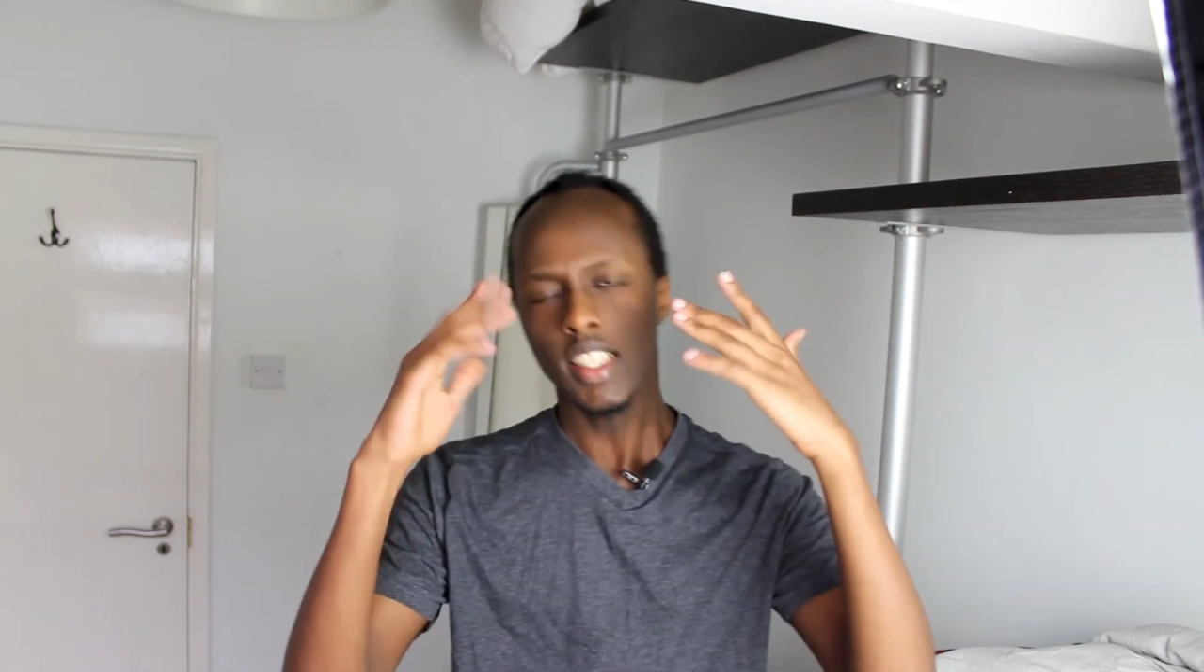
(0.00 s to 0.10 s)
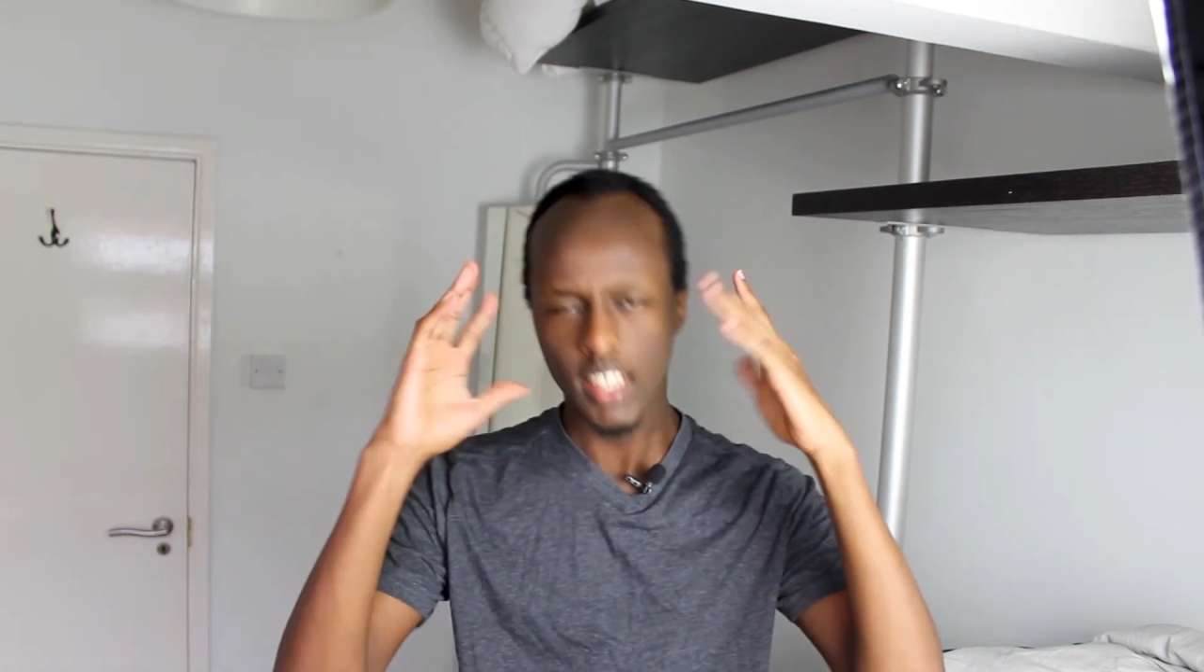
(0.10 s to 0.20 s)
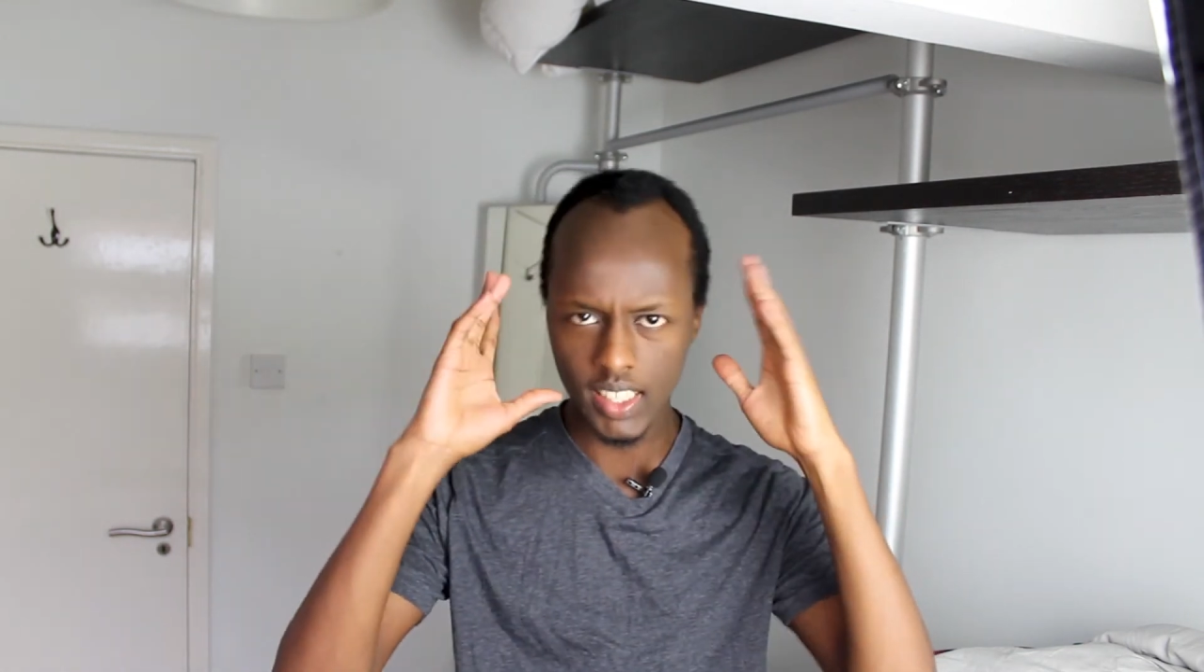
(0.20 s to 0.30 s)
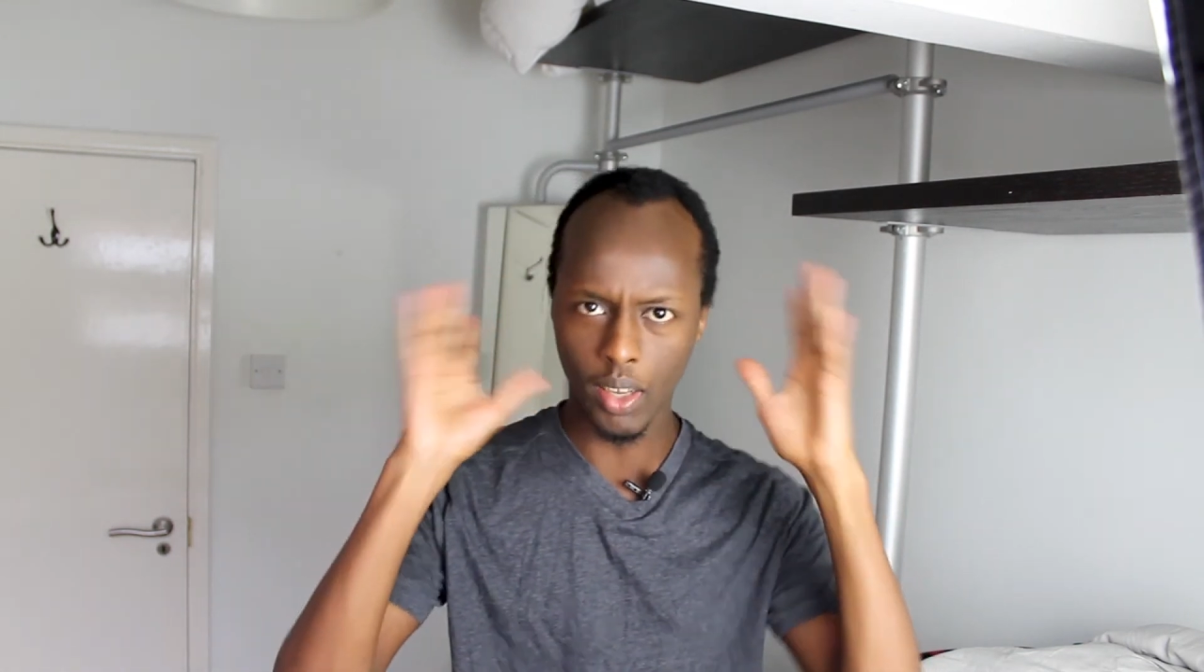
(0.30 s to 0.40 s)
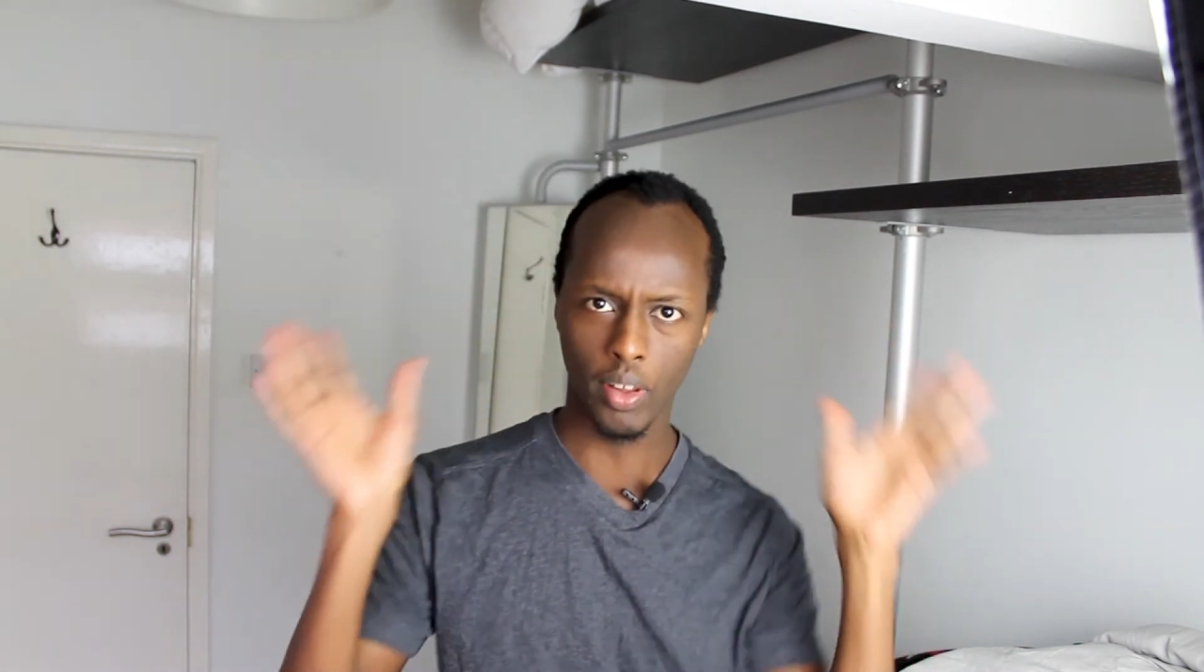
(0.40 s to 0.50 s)
this
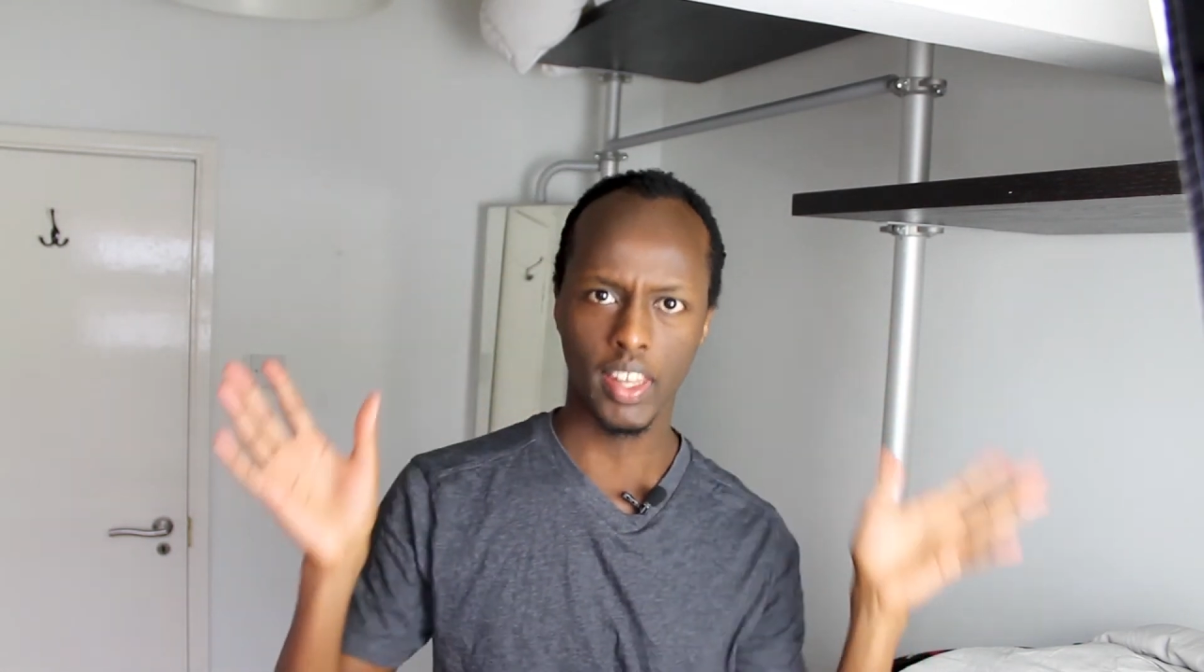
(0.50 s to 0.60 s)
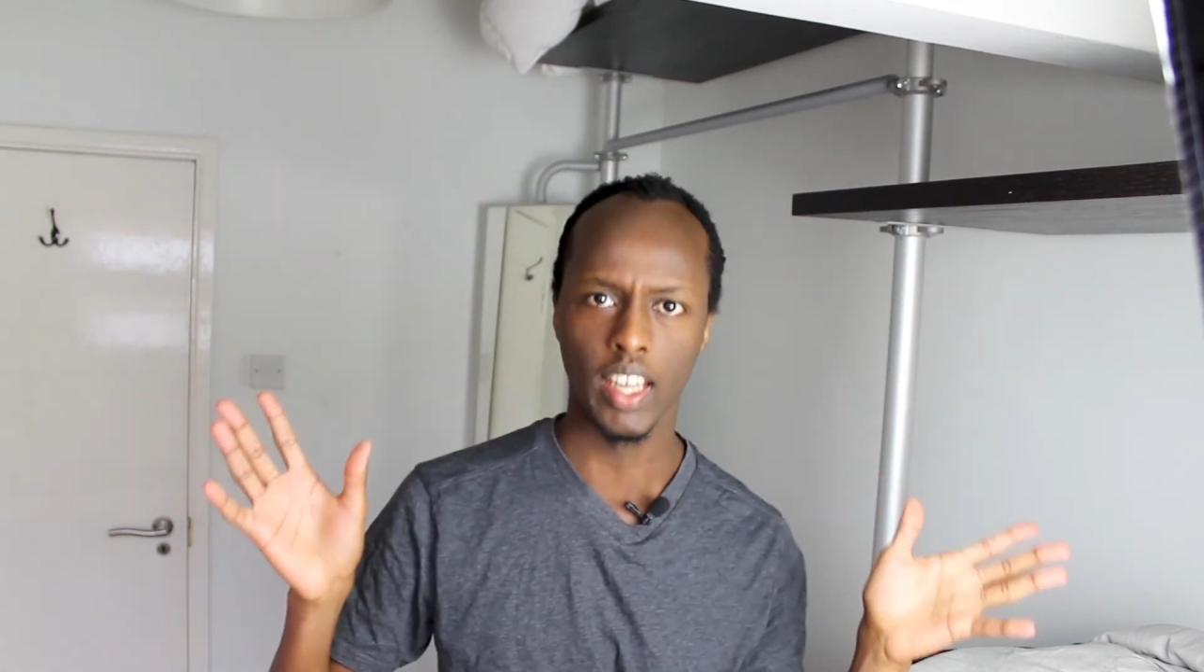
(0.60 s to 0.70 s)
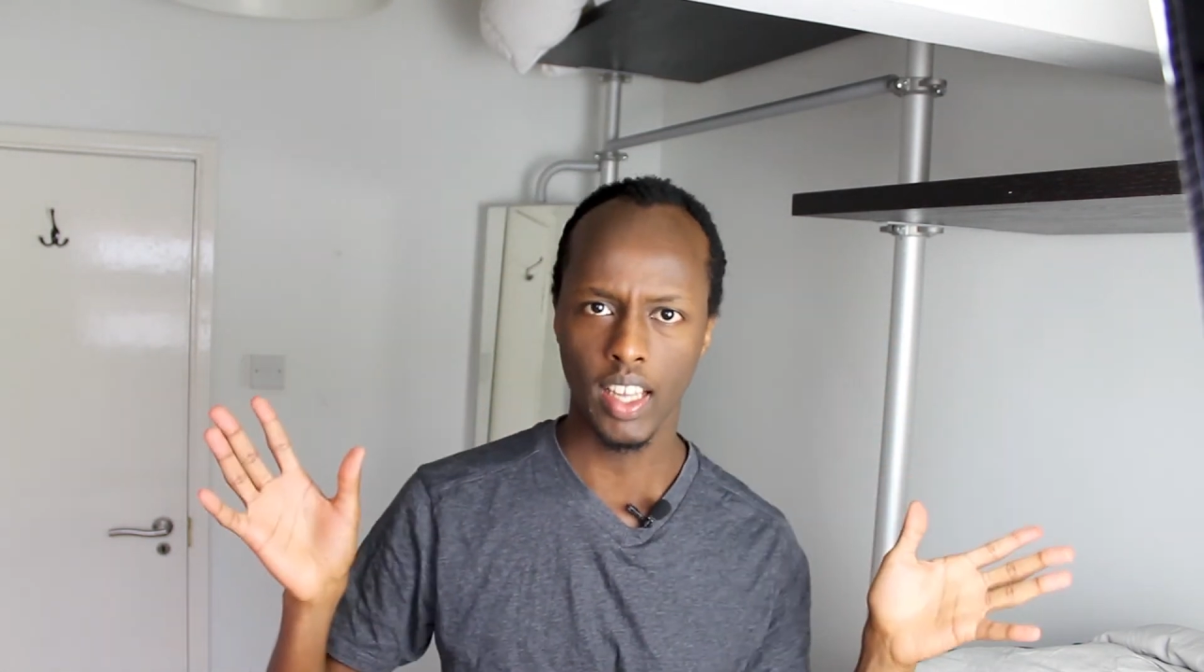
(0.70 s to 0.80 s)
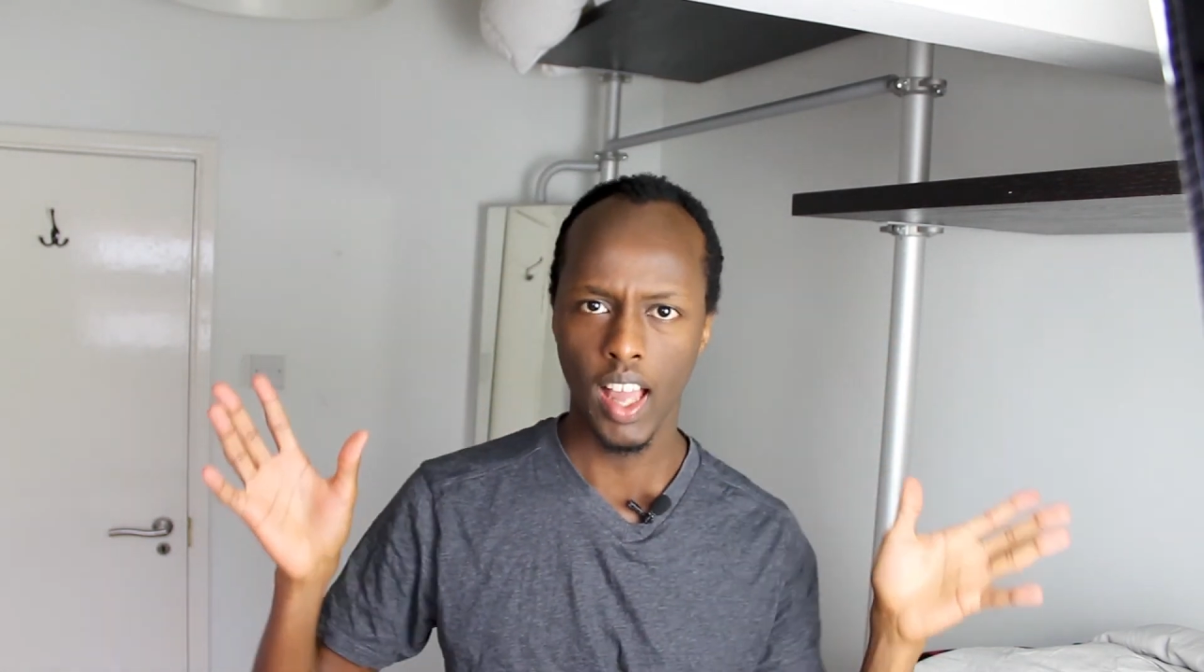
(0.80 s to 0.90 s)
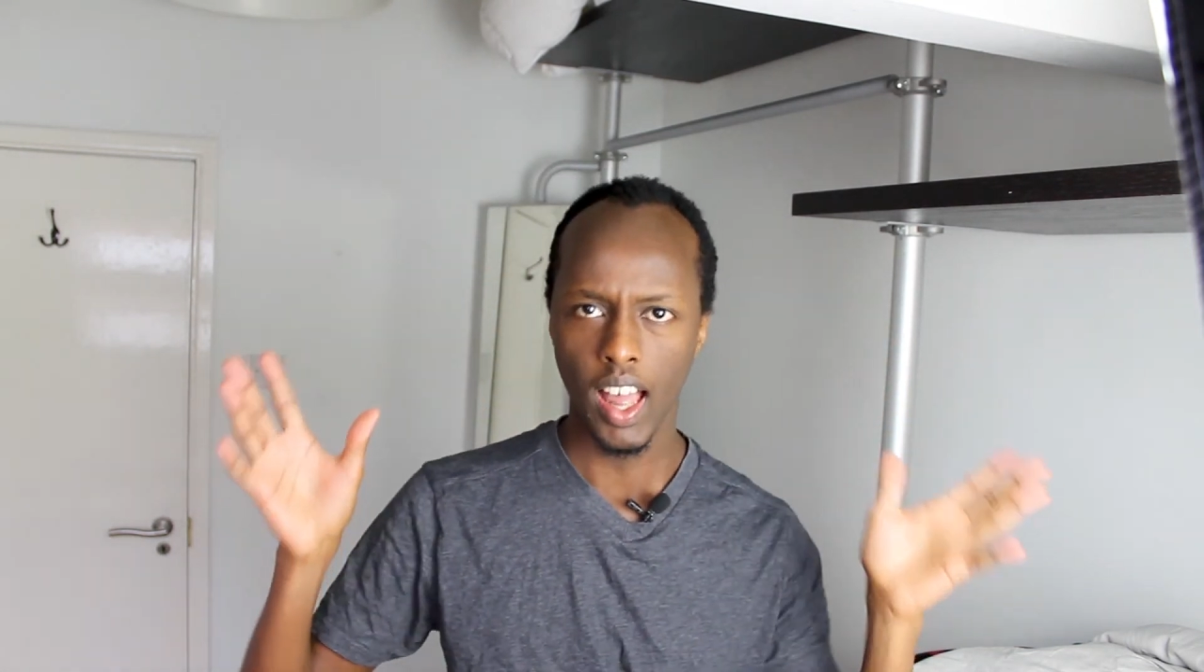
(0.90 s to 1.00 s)
is how I think.